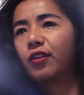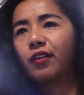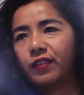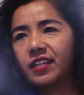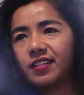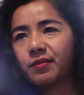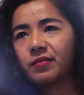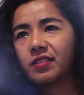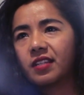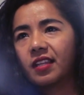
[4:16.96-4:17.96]
they're not
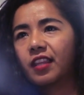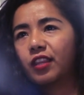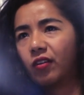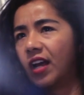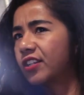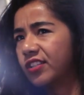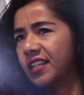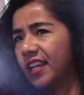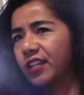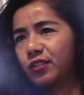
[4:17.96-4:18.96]
victims. They're
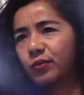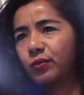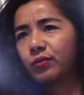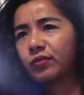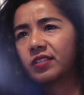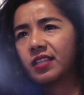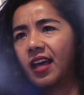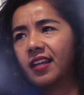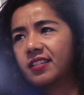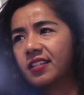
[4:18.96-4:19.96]
actually getting tools
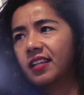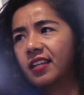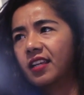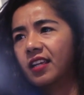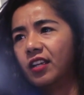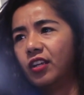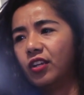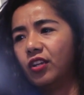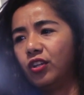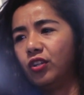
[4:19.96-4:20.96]
that,
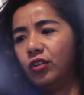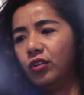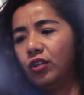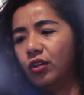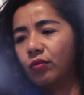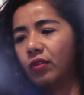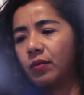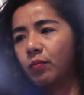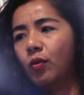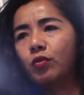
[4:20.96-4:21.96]
you know,
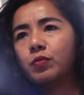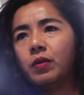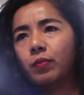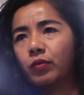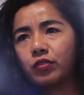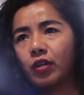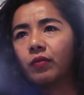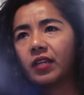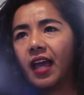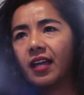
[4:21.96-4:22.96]
that most people
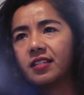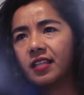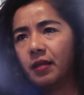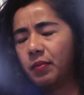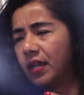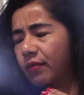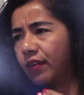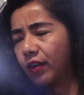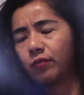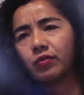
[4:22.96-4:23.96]
don't get, and they
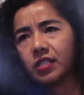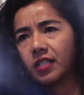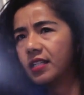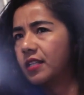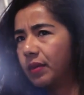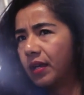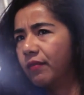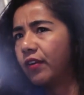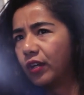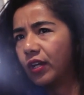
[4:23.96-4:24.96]
become very resilient, they
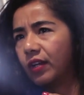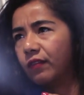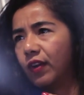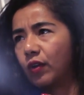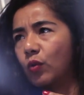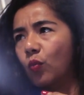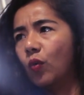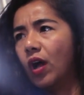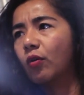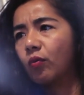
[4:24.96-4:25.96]
become very, very
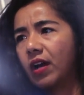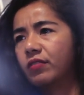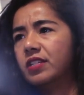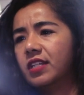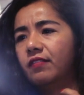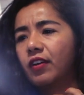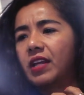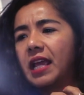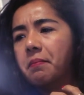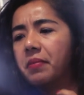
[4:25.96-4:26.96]
well-rounded,
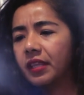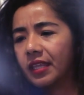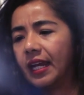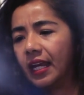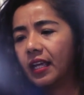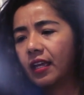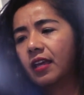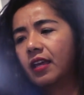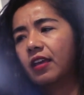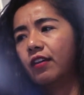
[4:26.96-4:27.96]
very empathetic,
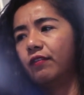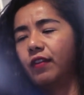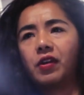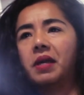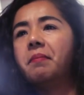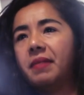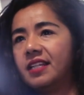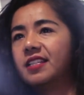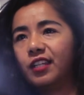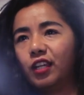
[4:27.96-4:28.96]
very
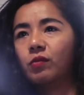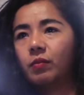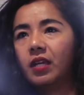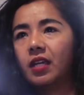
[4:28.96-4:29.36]
amazing human